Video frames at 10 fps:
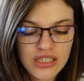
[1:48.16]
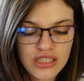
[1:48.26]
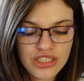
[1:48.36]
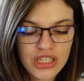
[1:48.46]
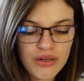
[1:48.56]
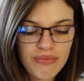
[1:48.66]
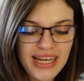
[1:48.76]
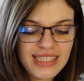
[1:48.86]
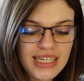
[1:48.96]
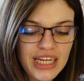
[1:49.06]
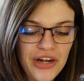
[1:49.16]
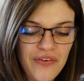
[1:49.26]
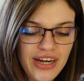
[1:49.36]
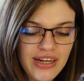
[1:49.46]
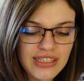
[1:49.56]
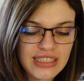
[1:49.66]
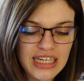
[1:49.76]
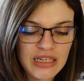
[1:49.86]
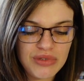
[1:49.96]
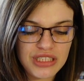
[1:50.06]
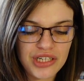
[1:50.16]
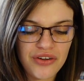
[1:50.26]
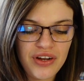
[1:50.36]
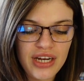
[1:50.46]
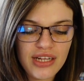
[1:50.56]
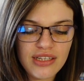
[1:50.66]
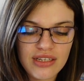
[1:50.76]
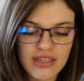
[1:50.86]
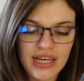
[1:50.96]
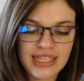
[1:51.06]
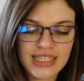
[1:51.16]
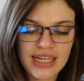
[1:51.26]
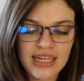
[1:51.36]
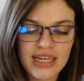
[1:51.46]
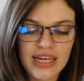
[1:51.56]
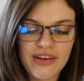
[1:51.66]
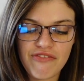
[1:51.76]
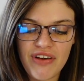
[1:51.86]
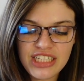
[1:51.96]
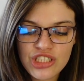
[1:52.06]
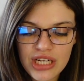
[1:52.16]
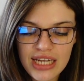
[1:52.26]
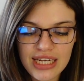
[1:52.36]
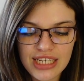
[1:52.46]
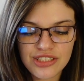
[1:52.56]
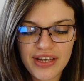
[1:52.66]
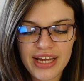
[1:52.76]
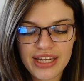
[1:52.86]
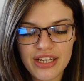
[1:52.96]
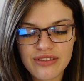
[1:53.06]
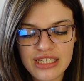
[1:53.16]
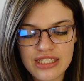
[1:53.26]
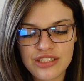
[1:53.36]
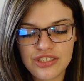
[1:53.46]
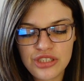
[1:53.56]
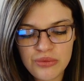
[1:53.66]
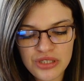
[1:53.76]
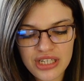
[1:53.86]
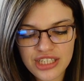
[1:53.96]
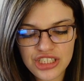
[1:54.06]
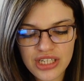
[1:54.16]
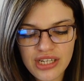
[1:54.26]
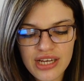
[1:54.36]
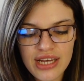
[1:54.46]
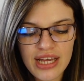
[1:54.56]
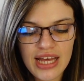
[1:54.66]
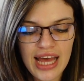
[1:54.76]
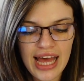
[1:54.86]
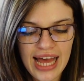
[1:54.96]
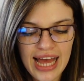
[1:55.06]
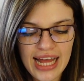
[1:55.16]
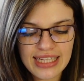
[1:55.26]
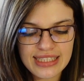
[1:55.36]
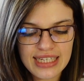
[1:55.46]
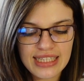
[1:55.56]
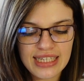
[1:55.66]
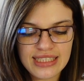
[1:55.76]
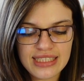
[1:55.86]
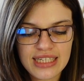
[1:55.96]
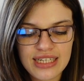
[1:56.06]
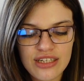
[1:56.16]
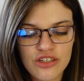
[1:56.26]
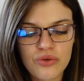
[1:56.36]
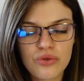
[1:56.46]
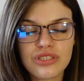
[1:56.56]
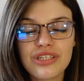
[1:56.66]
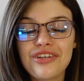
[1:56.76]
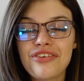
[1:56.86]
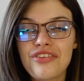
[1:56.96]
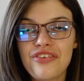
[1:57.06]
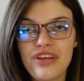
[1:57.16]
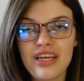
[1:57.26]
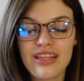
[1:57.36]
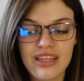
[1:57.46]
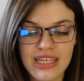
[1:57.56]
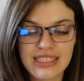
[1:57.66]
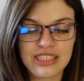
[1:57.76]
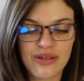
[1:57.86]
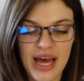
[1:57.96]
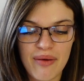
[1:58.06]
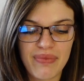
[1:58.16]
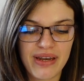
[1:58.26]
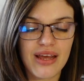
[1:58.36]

So basically renin is going to be secreted. It's going to eventually lead to angiotensin II production, and this is going to cause three things to happen.